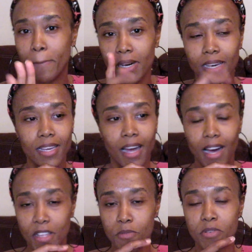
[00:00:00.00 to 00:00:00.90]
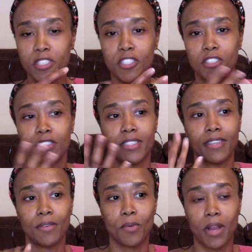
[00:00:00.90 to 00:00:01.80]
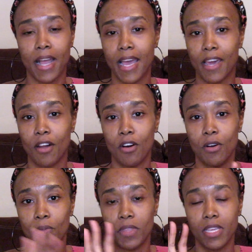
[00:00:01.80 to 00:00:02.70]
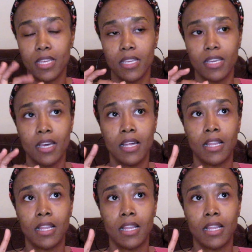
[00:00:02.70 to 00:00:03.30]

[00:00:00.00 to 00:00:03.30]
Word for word: but all the pictures that where I had on the